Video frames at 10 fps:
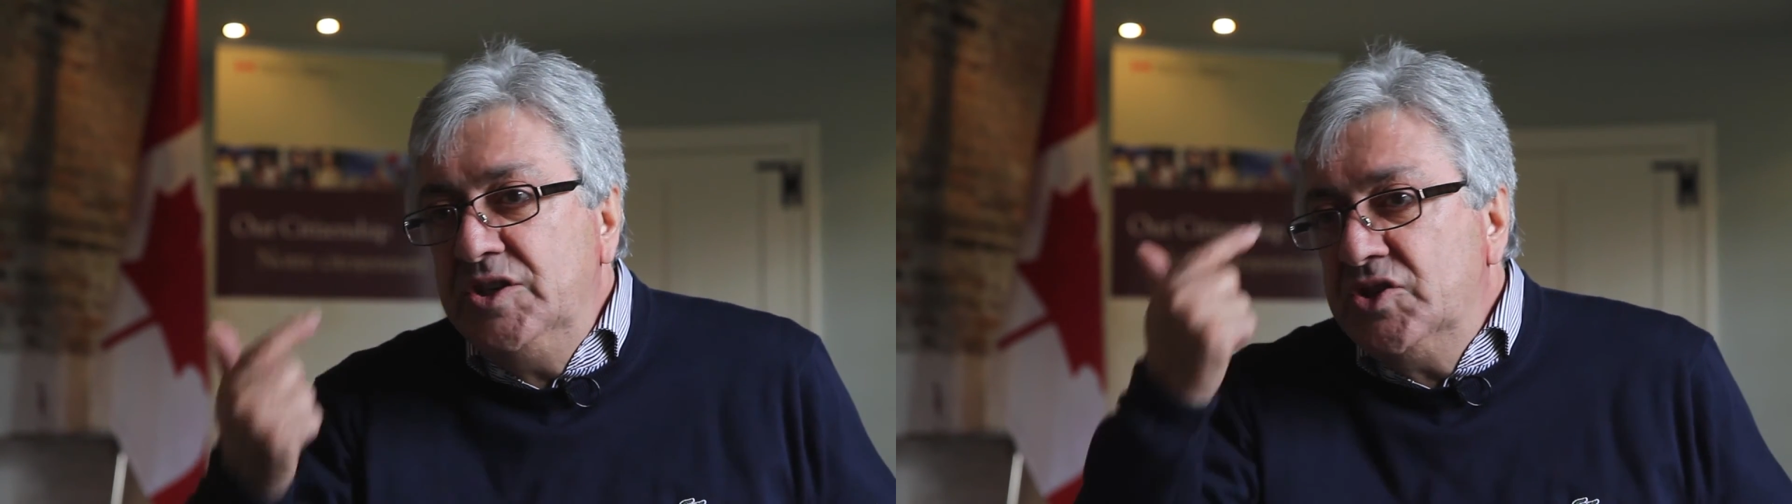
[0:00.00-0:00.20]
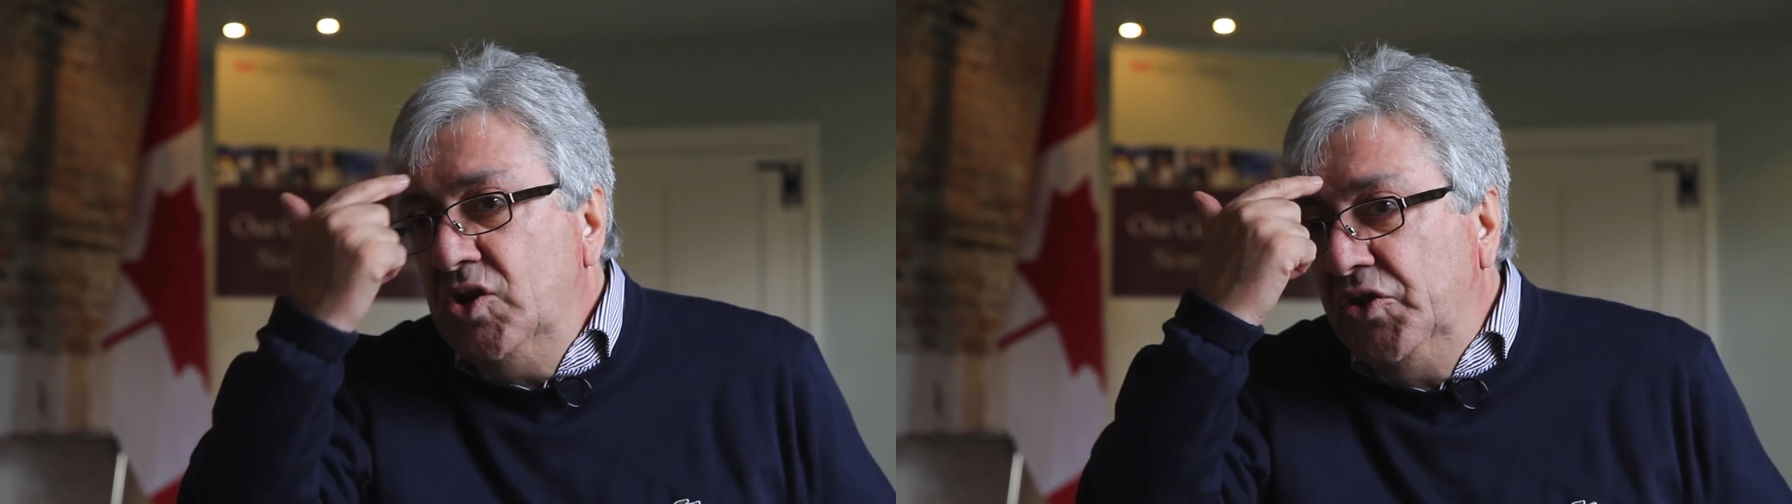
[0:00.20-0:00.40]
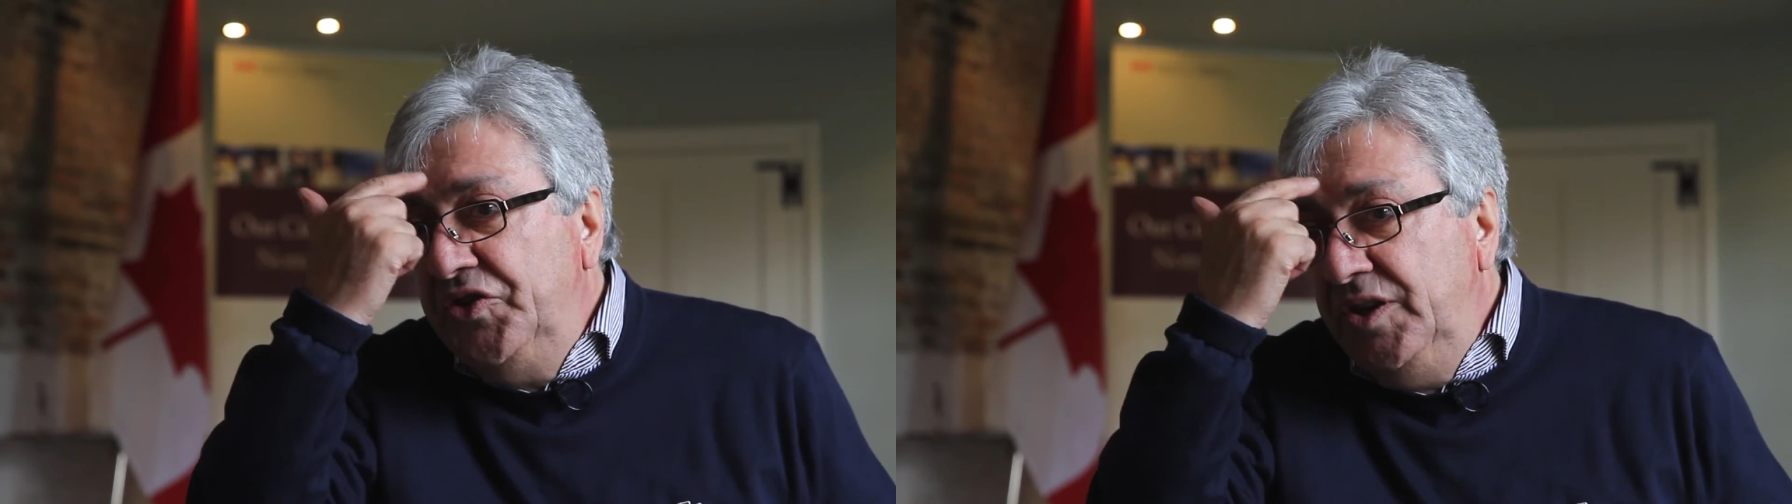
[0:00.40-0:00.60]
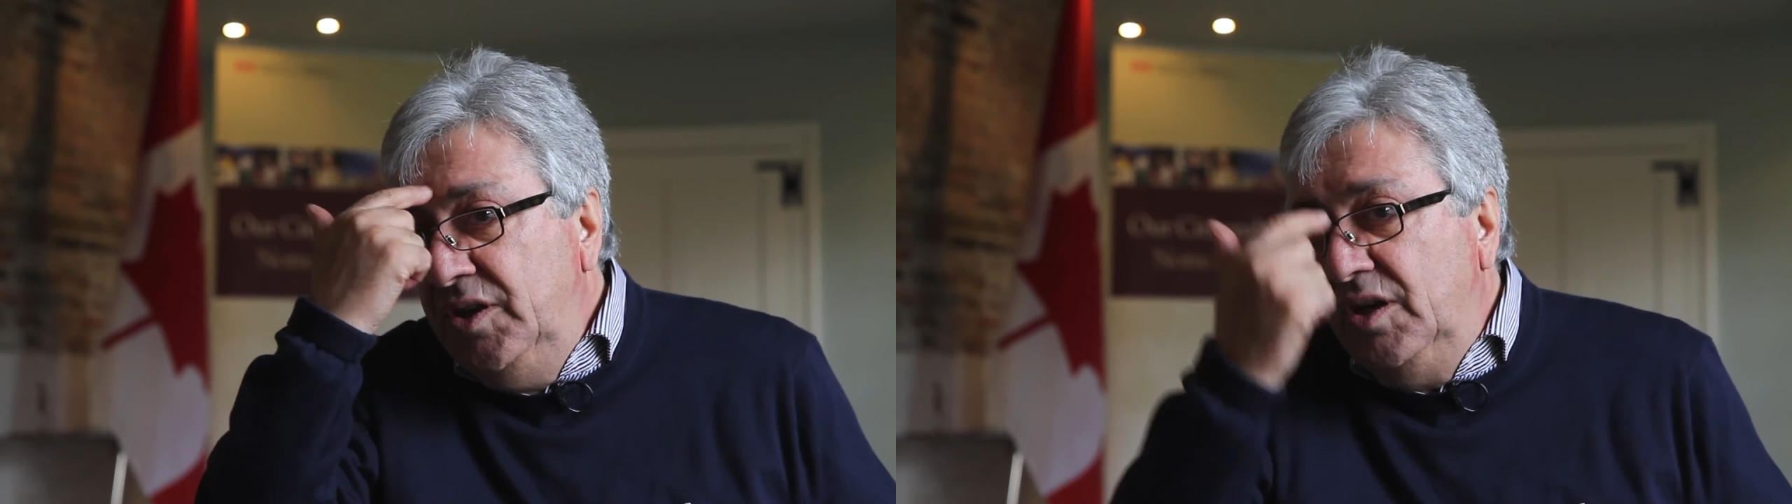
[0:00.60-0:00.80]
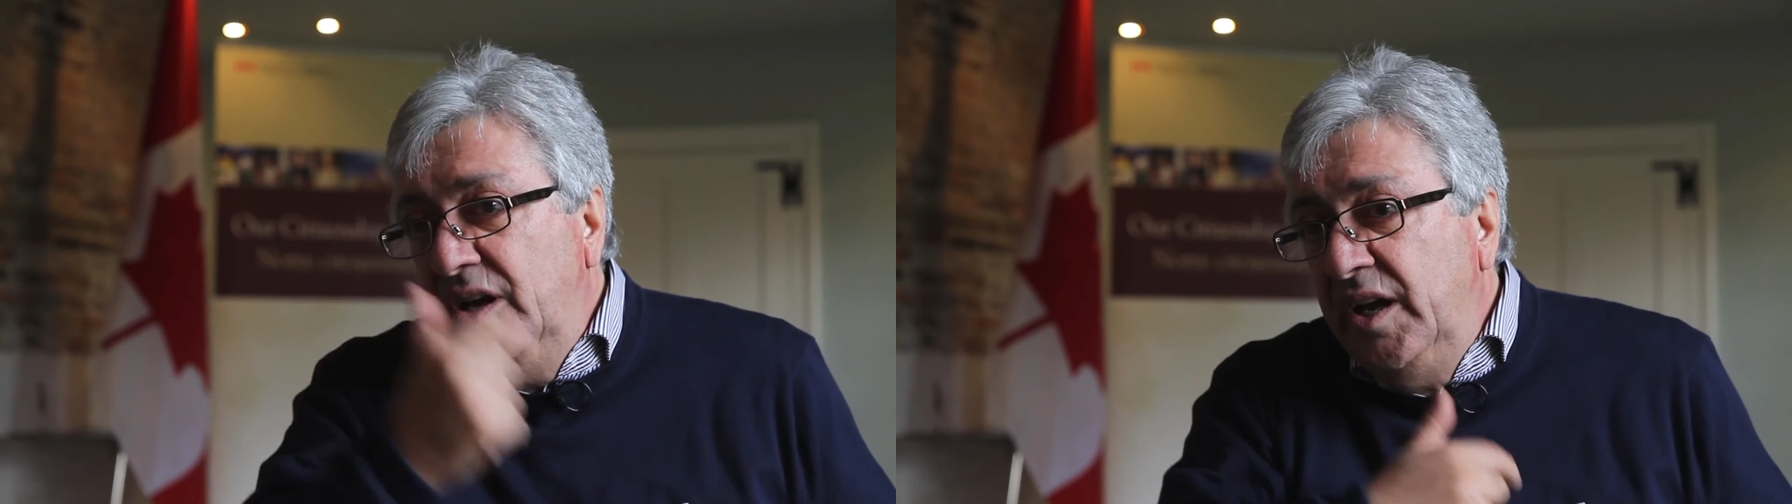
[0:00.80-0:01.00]
is not
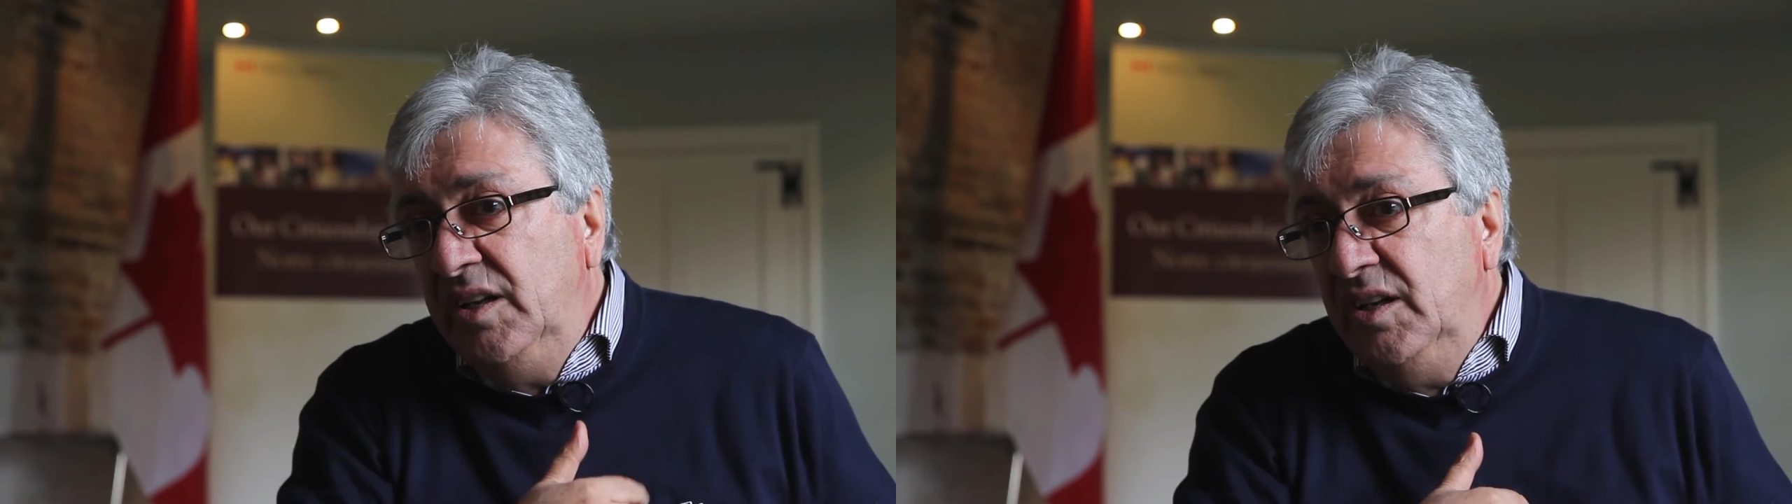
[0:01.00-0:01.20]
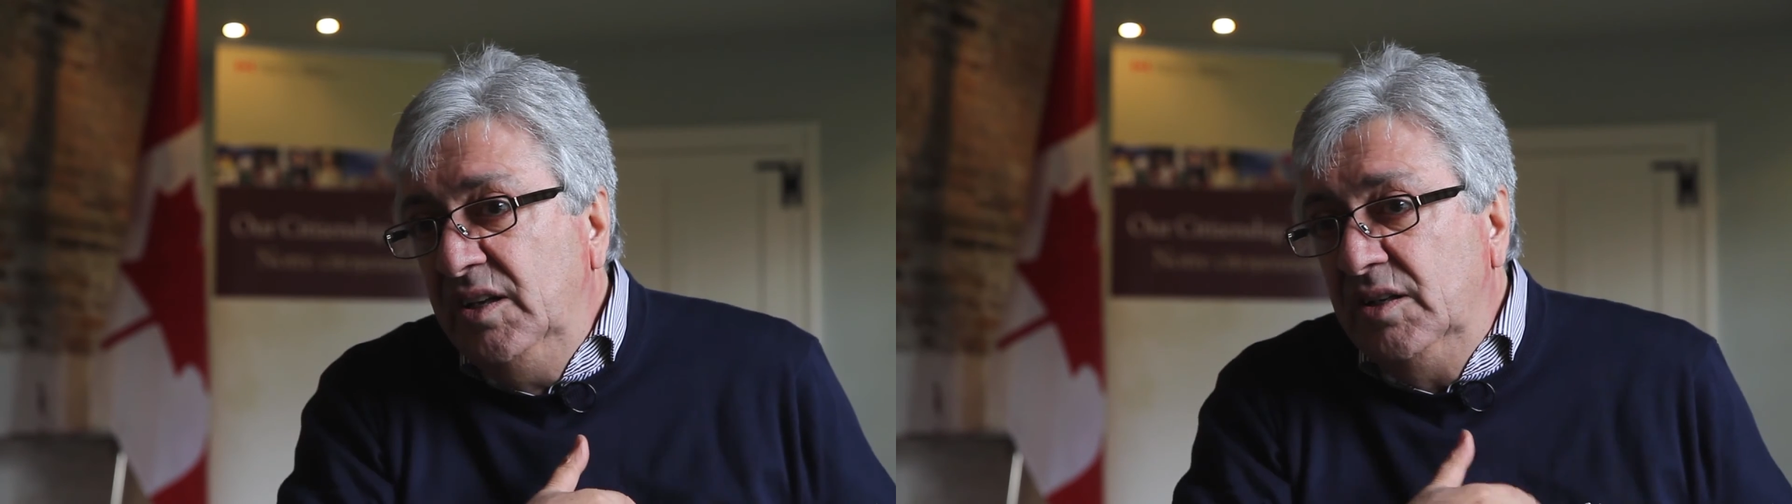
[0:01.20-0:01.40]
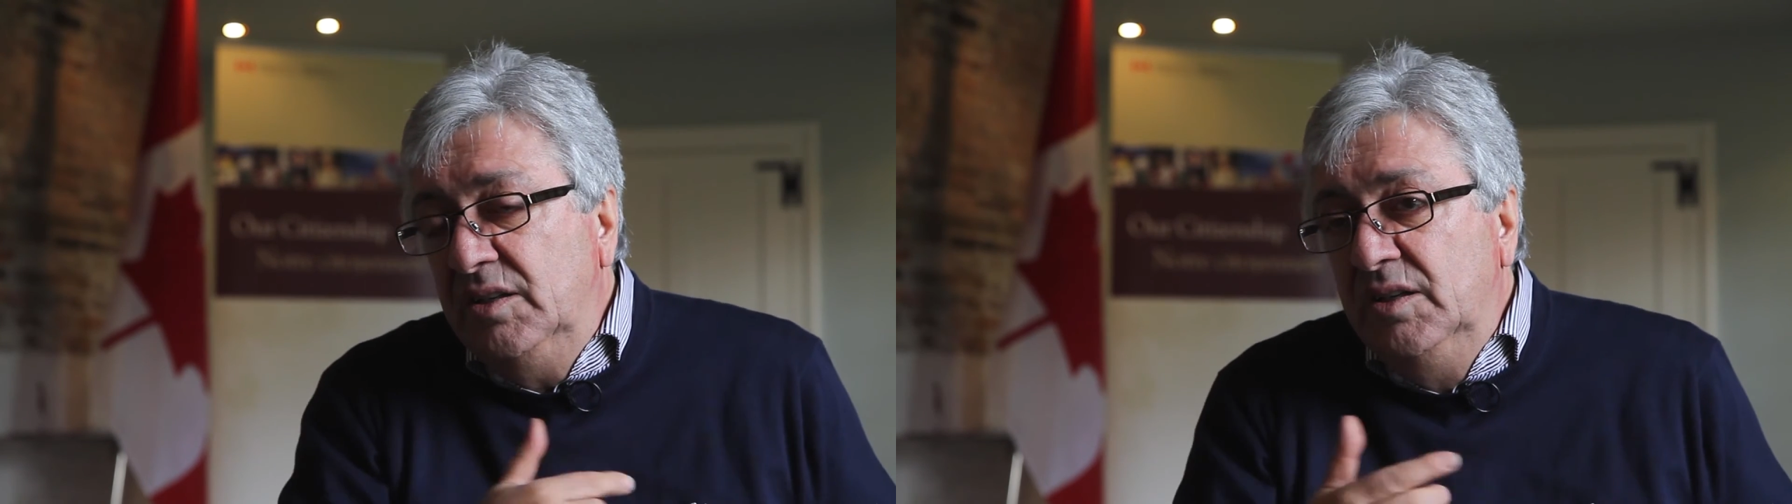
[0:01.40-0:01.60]
here and here,